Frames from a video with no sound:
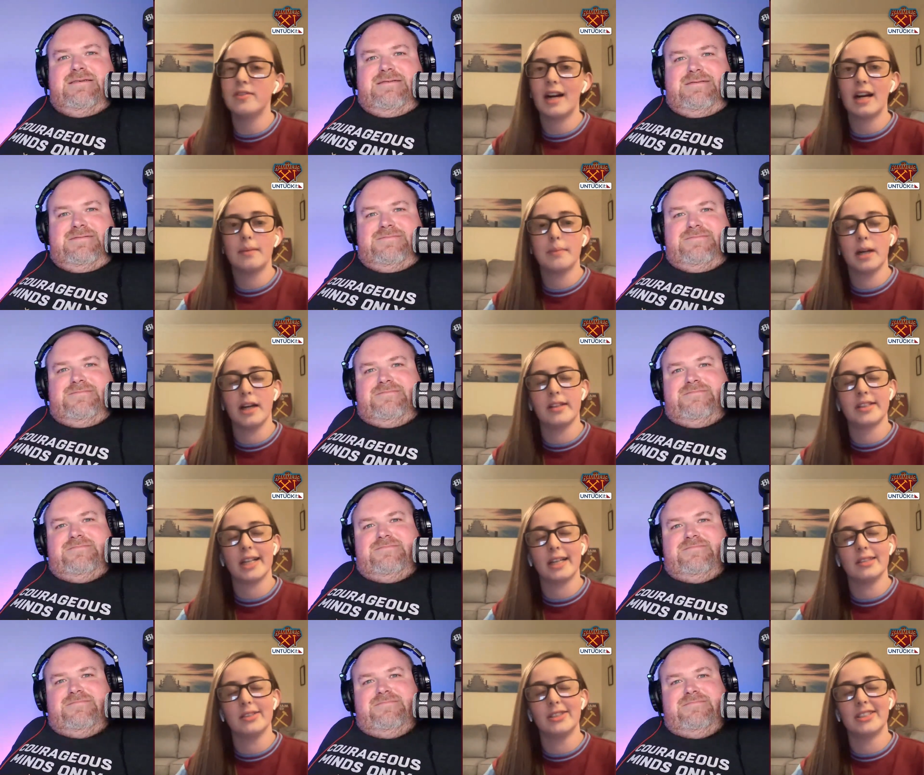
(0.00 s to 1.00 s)
Speaker 1: all right on my
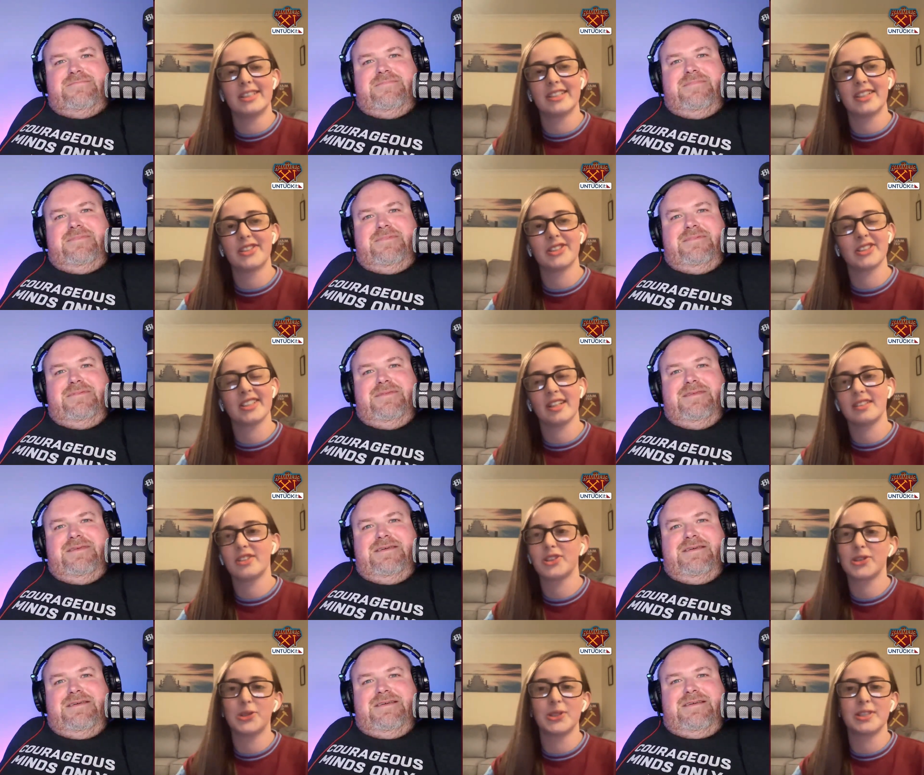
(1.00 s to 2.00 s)
own channel because I just
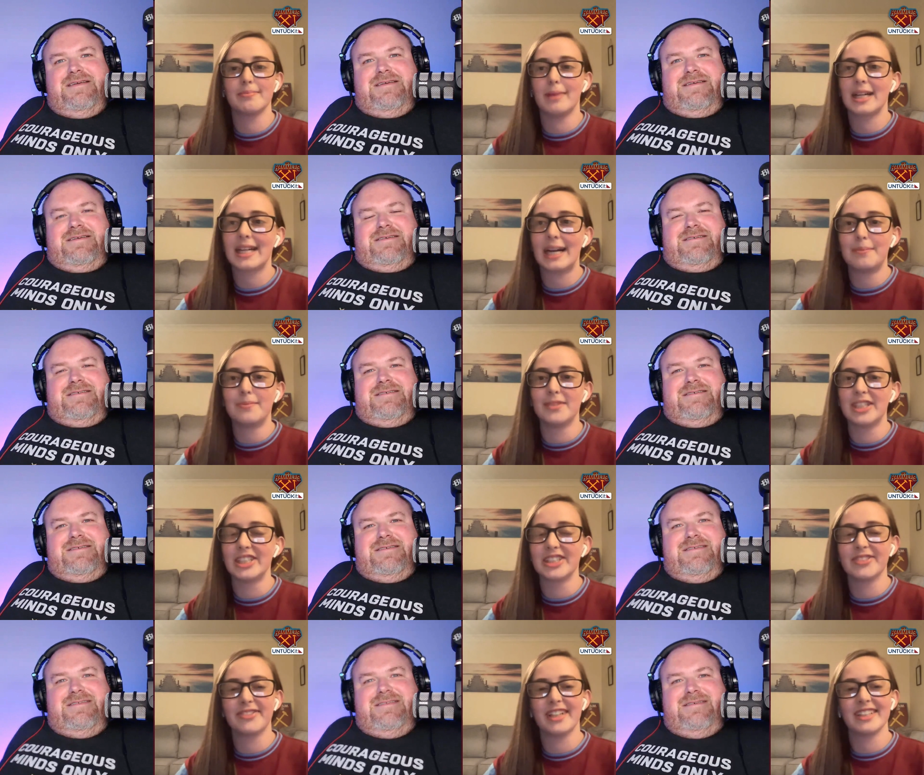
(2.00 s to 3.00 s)
I just talk to my
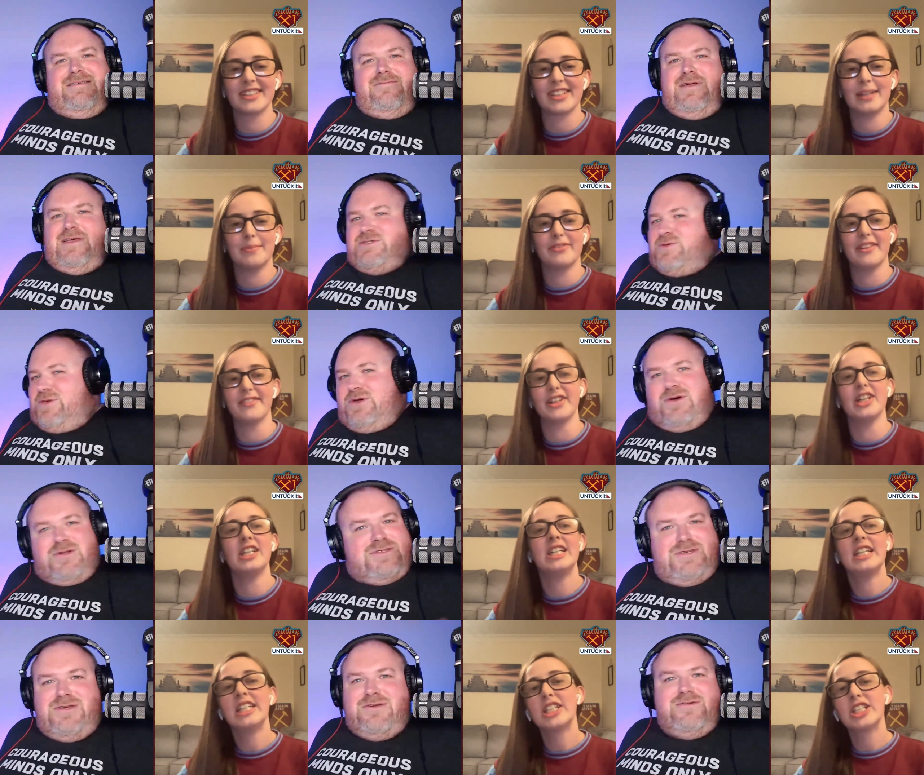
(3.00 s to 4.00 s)
camera. It's the first That's time I've
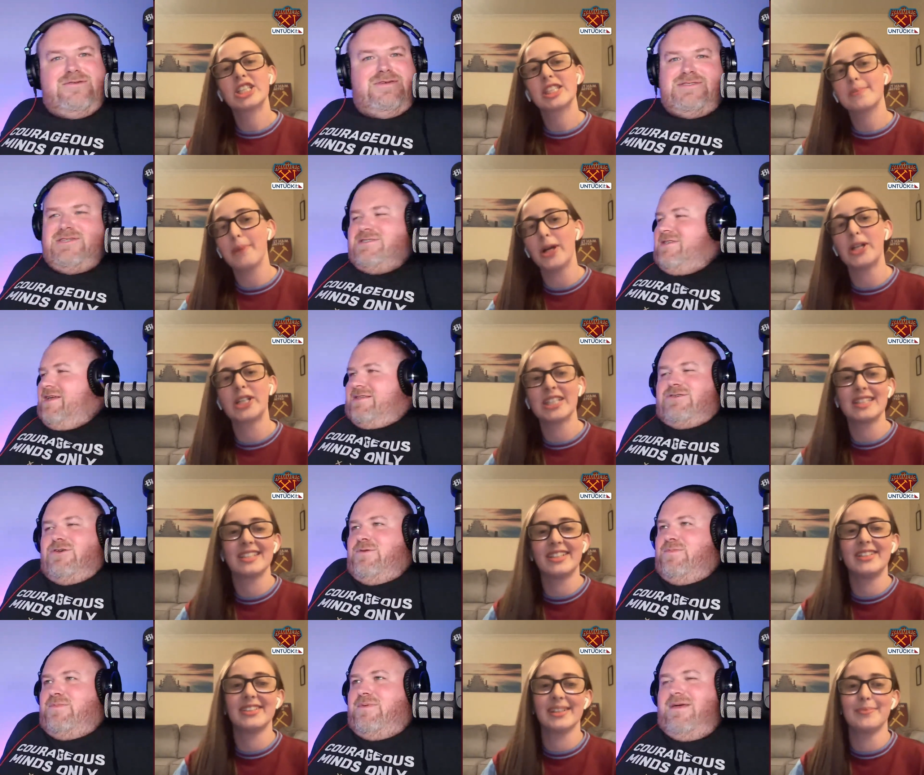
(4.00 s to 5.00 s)
ever to
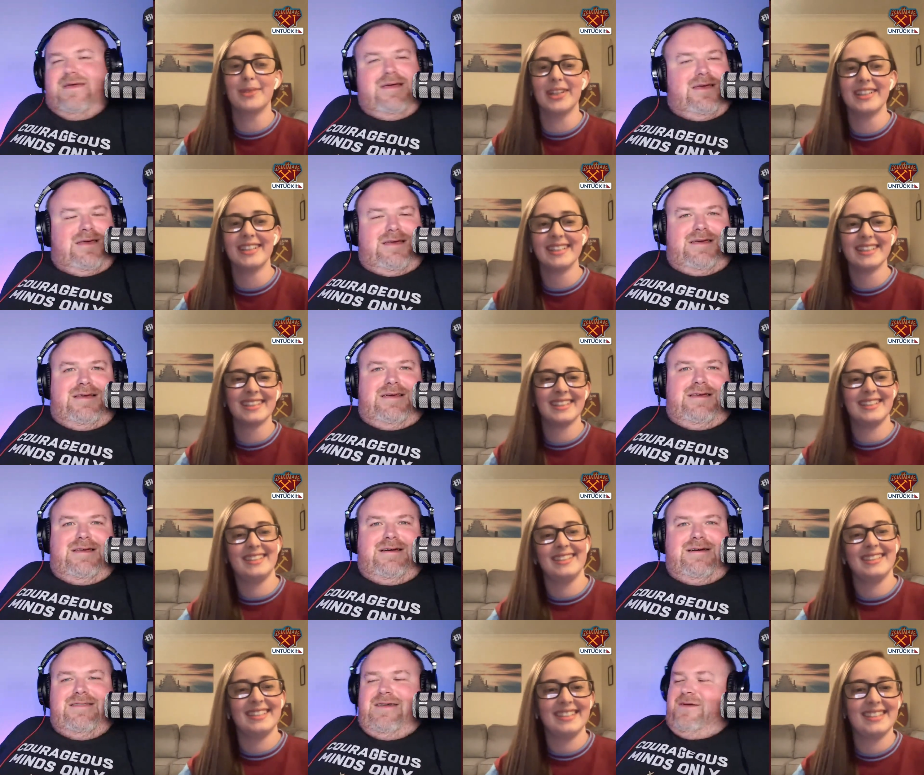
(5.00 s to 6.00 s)
spoken to someone.
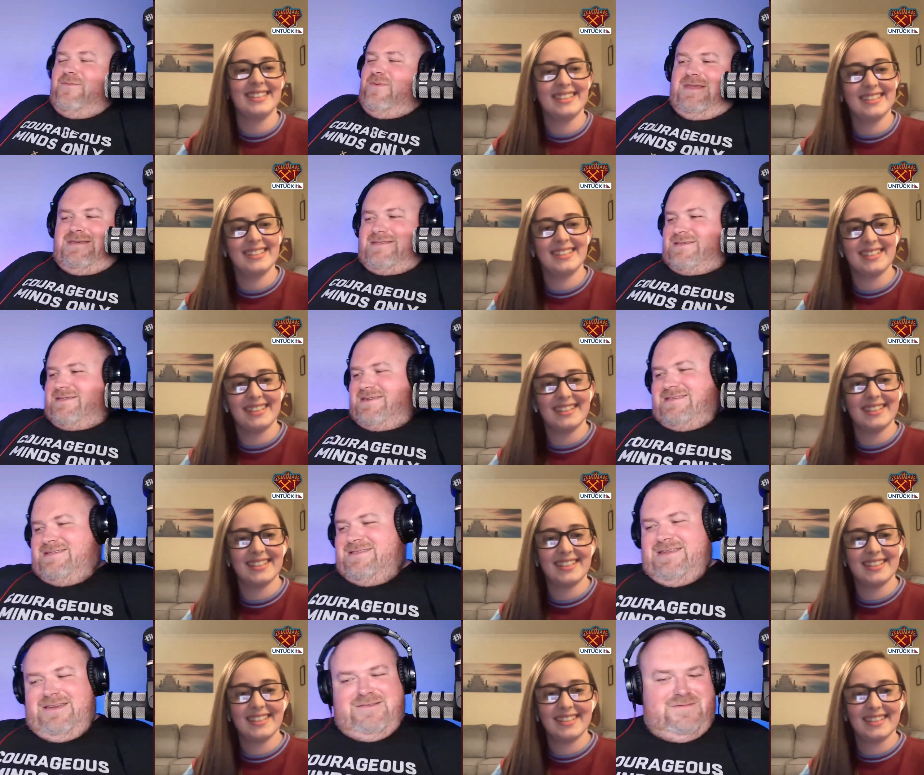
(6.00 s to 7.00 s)
Know,
Speaker 2: but it's
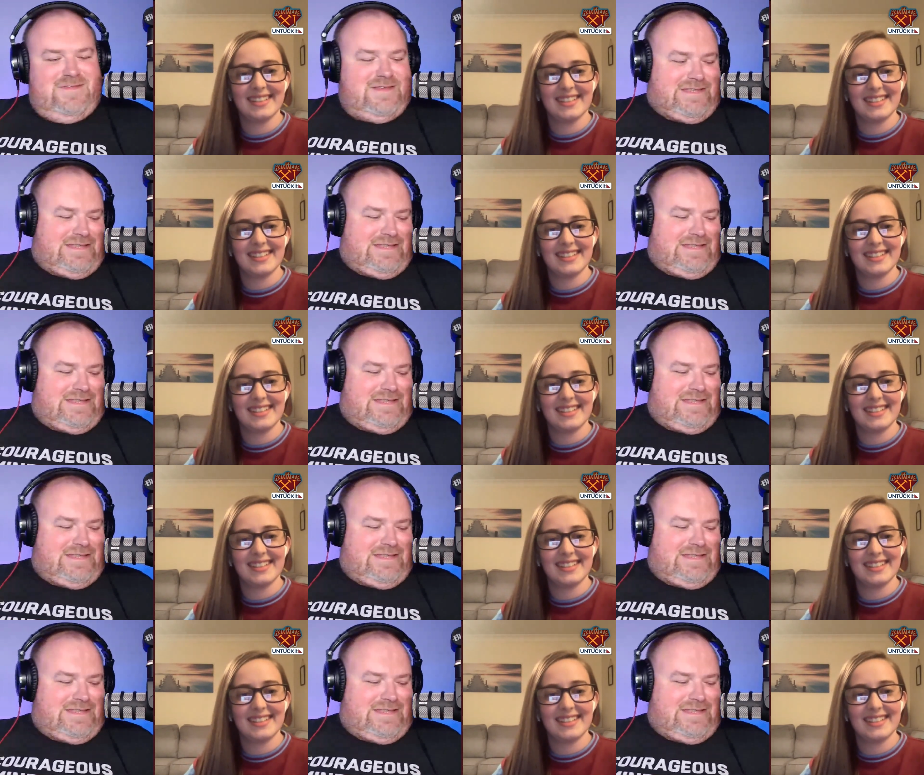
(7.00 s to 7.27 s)
it's nothing. There's